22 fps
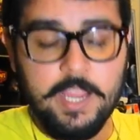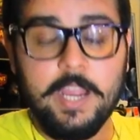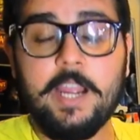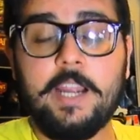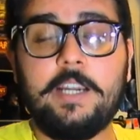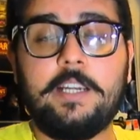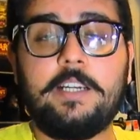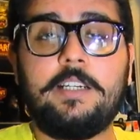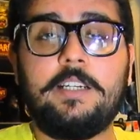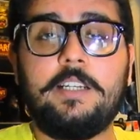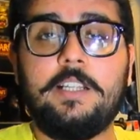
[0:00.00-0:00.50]

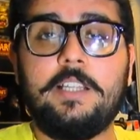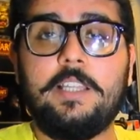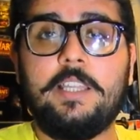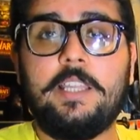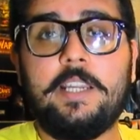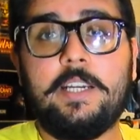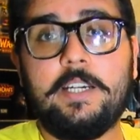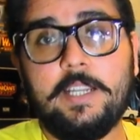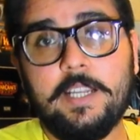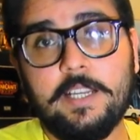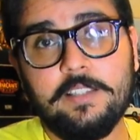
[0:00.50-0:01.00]
and
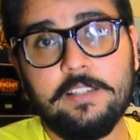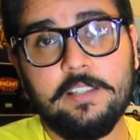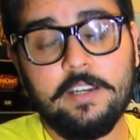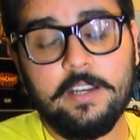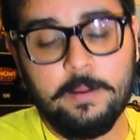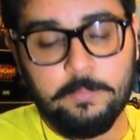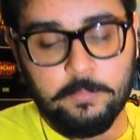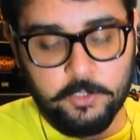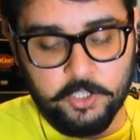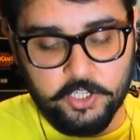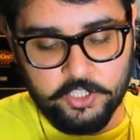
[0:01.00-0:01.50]
it has a
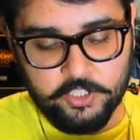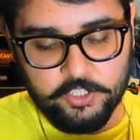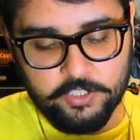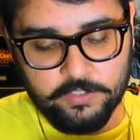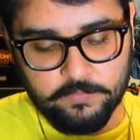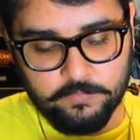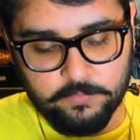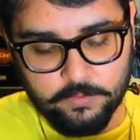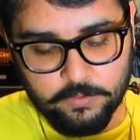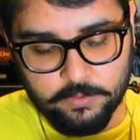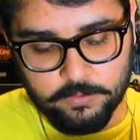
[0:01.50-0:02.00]
reputation
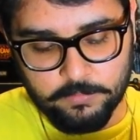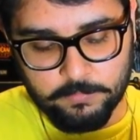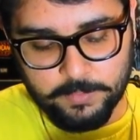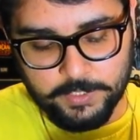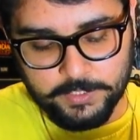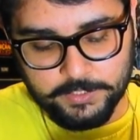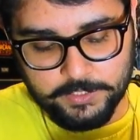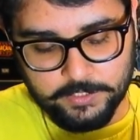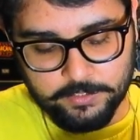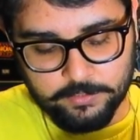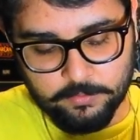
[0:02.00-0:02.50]
for
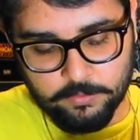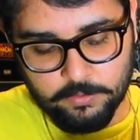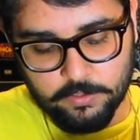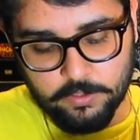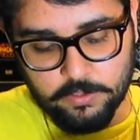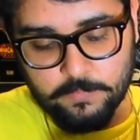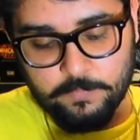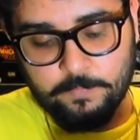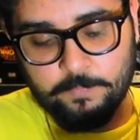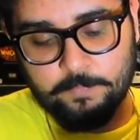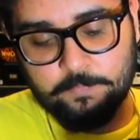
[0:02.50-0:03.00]
making good
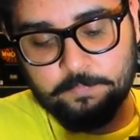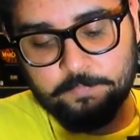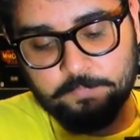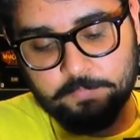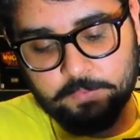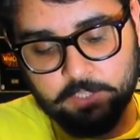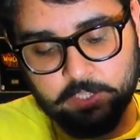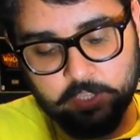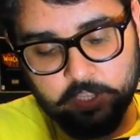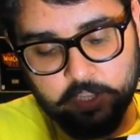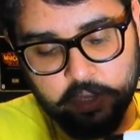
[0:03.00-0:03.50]

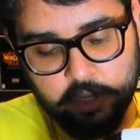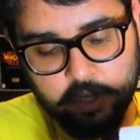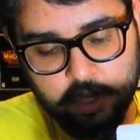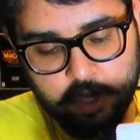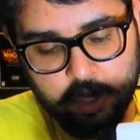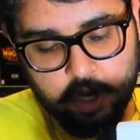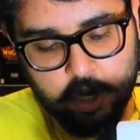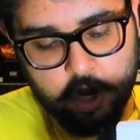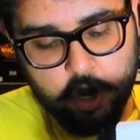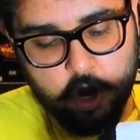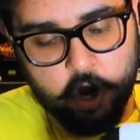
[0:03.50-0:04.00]

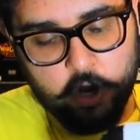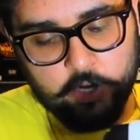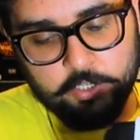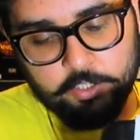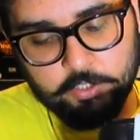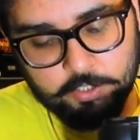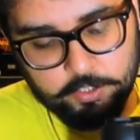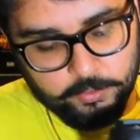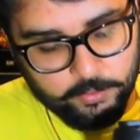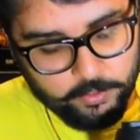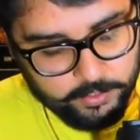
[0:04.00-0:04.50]

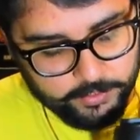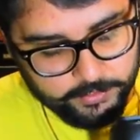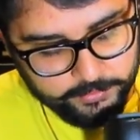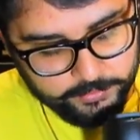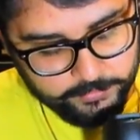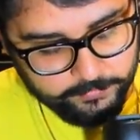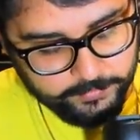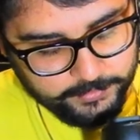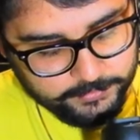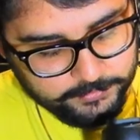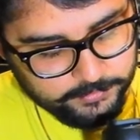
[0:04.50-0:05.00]
audio recording
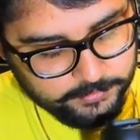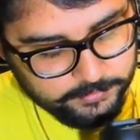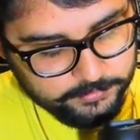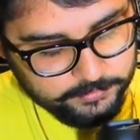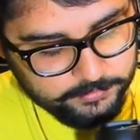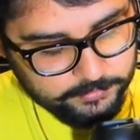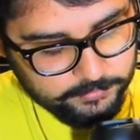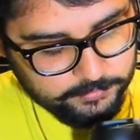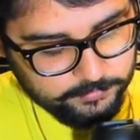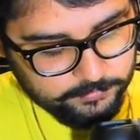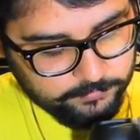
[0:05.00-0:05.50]

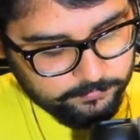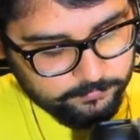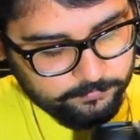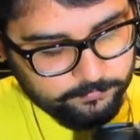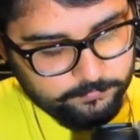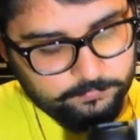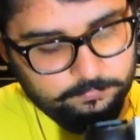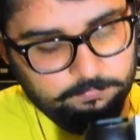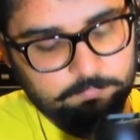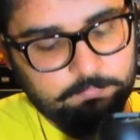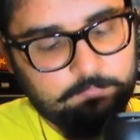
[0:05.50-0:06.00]
devices.
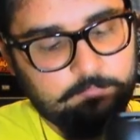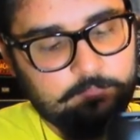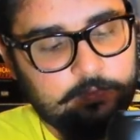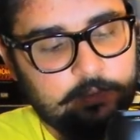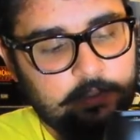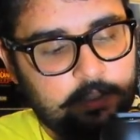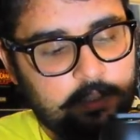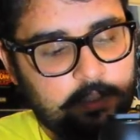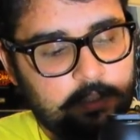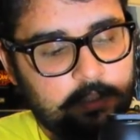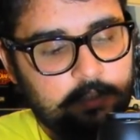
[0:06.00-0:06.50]

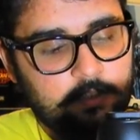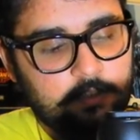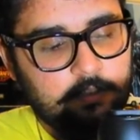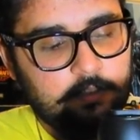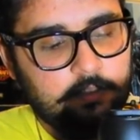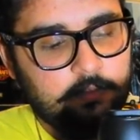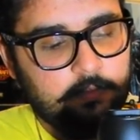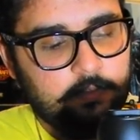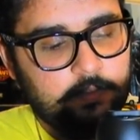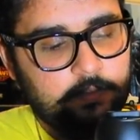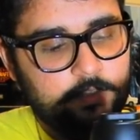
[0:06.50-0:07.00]

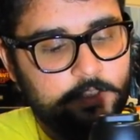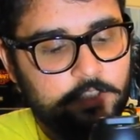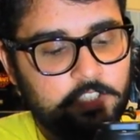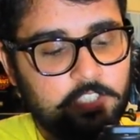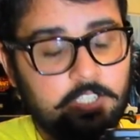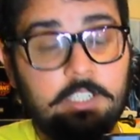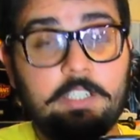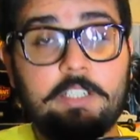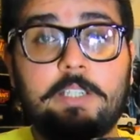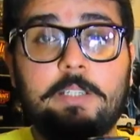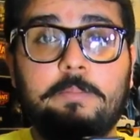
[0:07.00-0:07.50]
So you'll
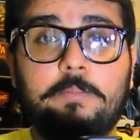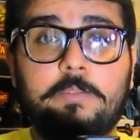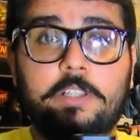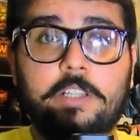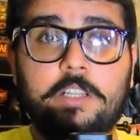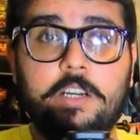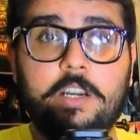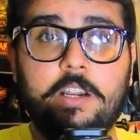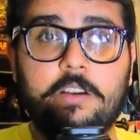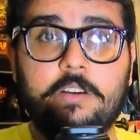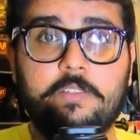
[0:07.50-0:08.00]
gently pull
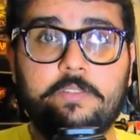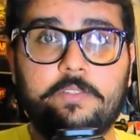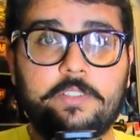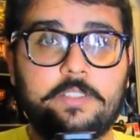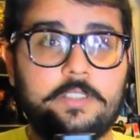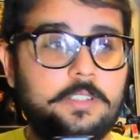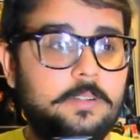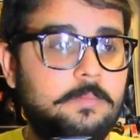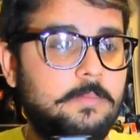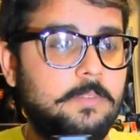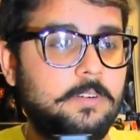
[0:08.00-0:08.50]
it out.
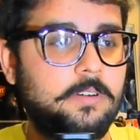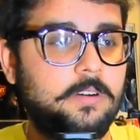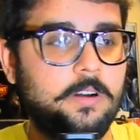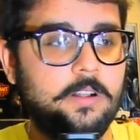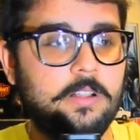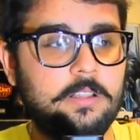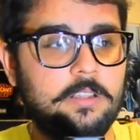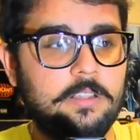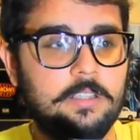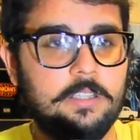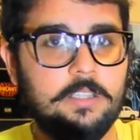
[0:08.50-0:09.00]

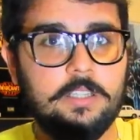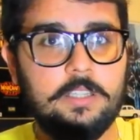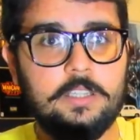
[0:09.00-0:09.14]
Thermocol.